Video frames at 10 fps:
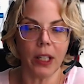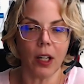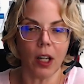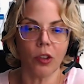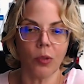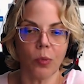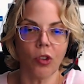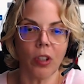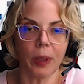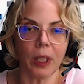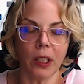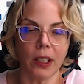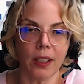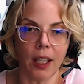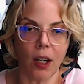colors would you typically
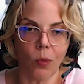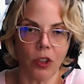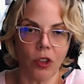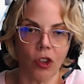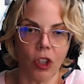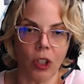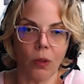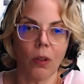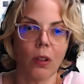see on one shoe?